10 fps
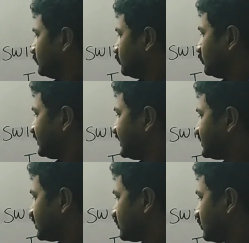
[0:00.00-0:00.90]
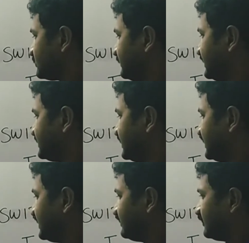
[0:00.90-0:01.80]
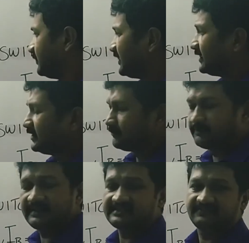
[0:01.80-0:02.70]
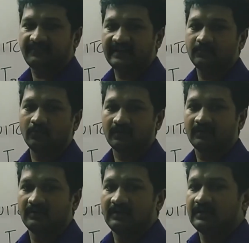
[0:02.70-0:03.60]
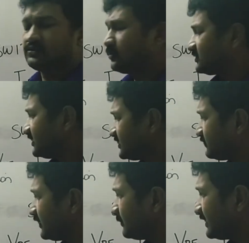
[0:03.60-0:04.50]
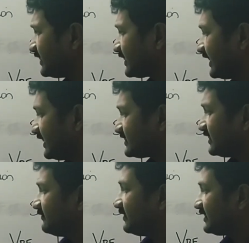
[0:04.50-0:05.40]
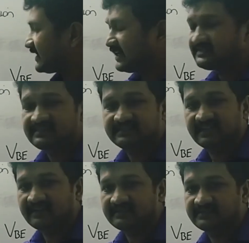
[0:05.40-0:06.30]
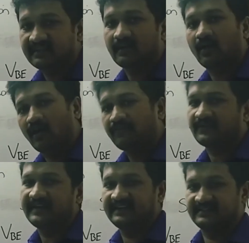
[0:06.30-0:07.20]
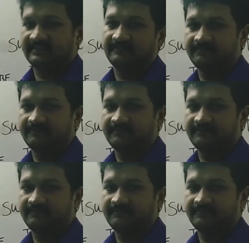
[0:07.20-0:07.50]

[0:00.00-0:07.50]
Voltage across VCE will be plus 5 volt. So this will be the case when transistor is at off condition.